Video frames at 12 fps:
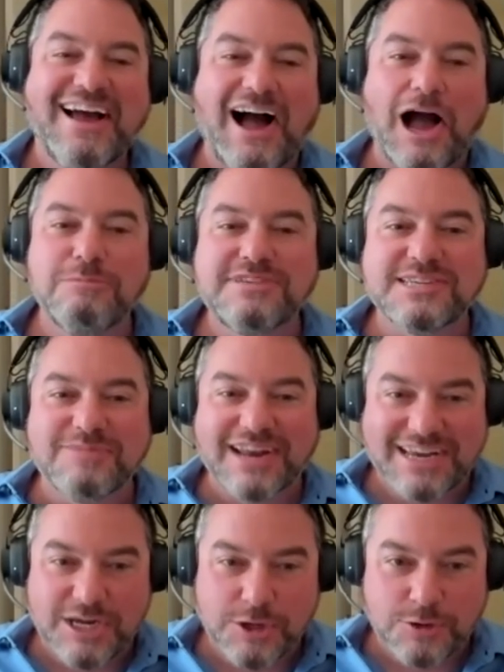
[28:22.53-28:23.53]
I'm
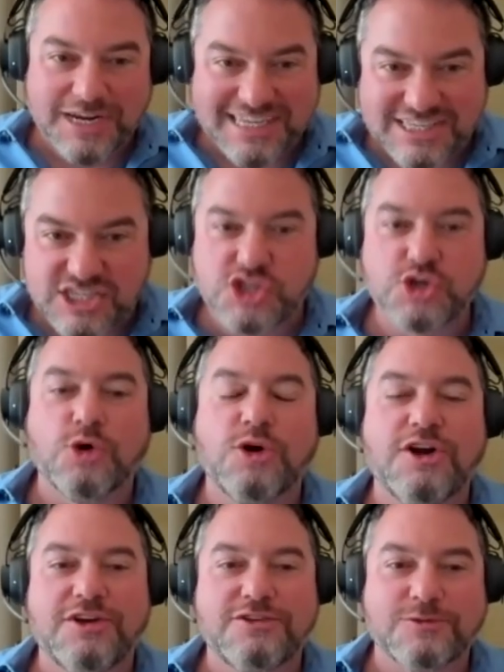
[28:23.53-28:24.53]
somebody who
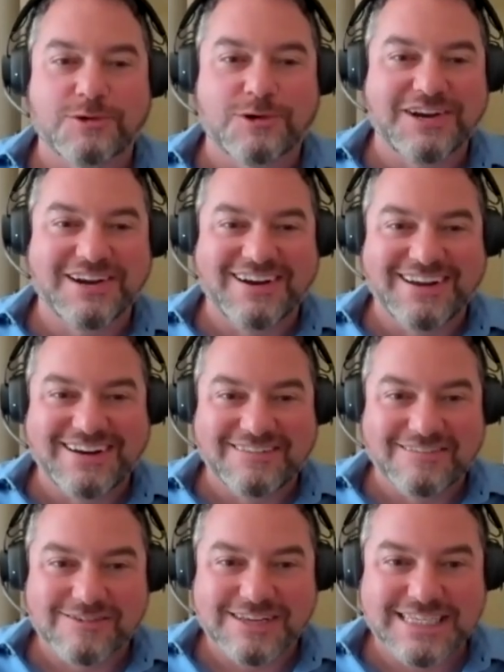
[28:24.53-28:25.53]
enjoys working on
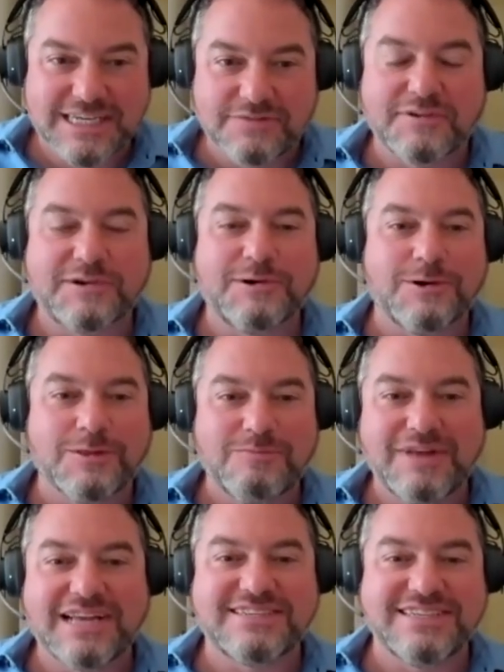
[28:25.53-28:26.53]
difficult,
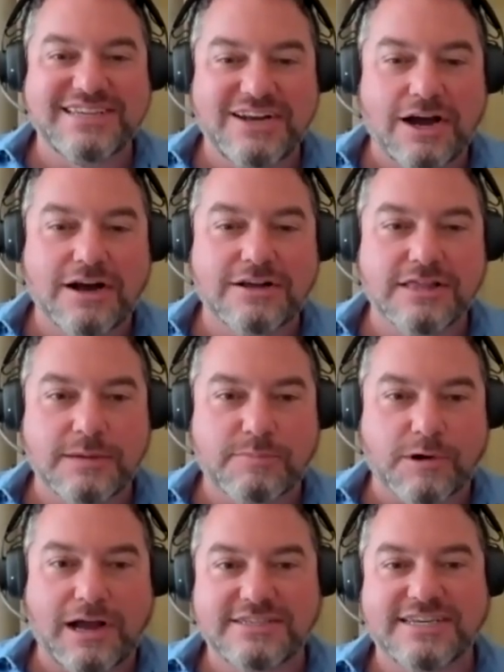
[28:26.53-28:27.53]
messy, and ugly
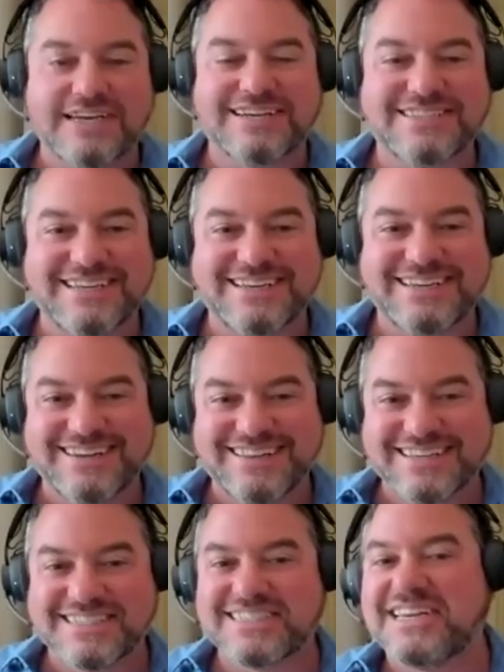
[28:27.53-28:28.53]
projects. And
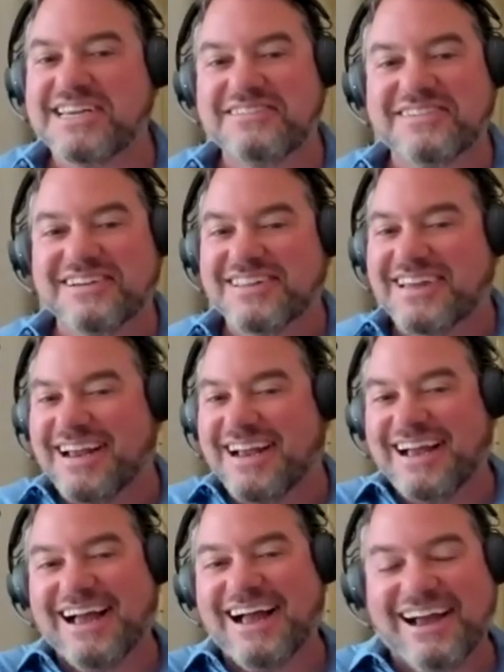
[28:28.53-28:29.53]
the city of
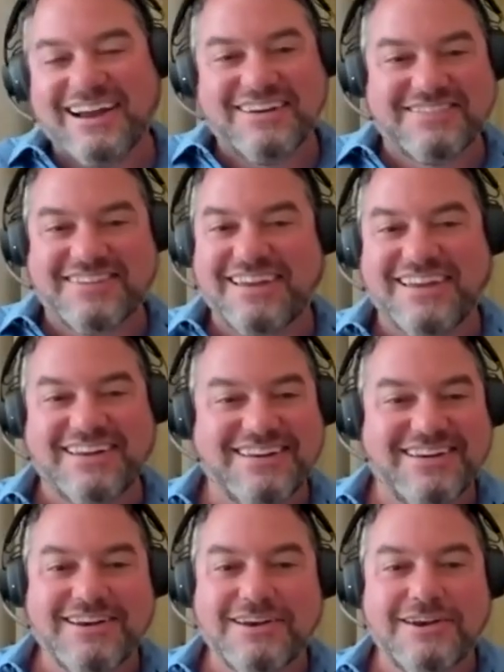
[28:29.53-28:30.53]
Goleta, I said,
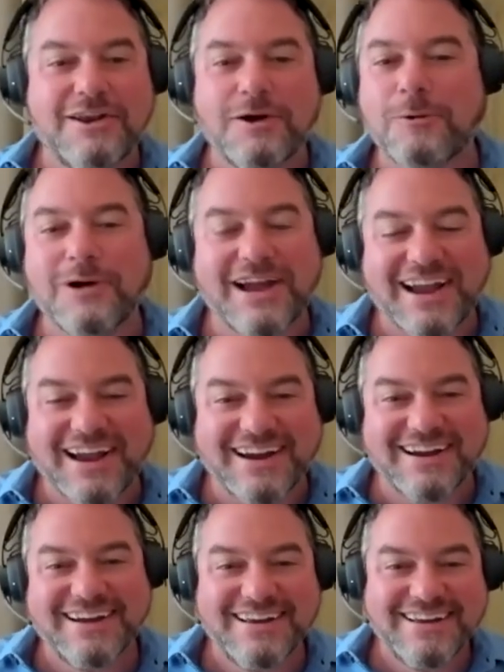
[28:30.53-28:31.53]
no way,
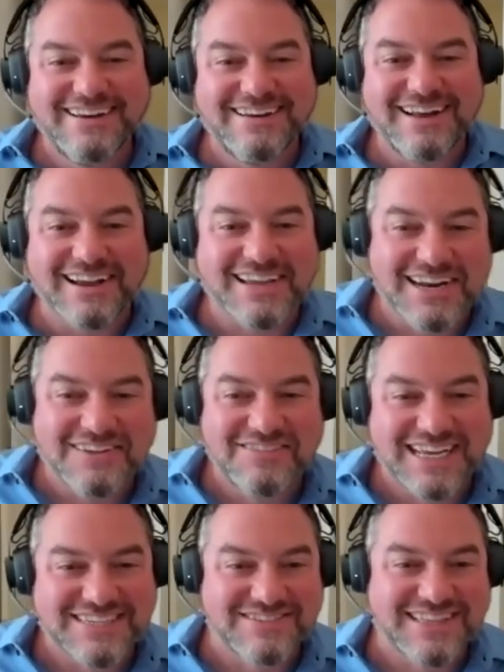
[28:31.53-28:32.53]
not gonna
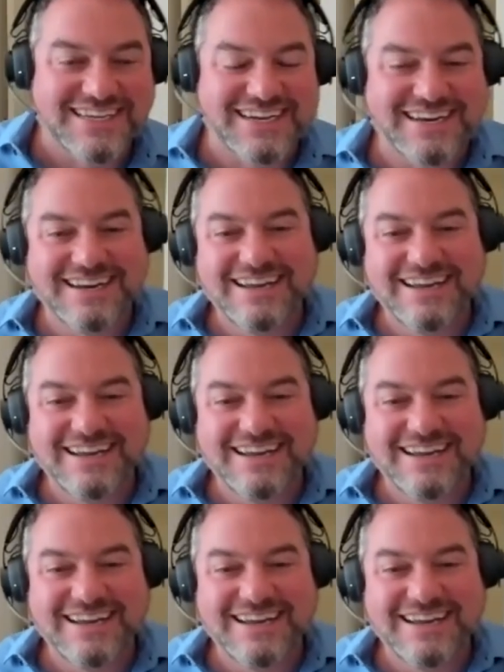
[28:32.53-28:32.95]
mess with it.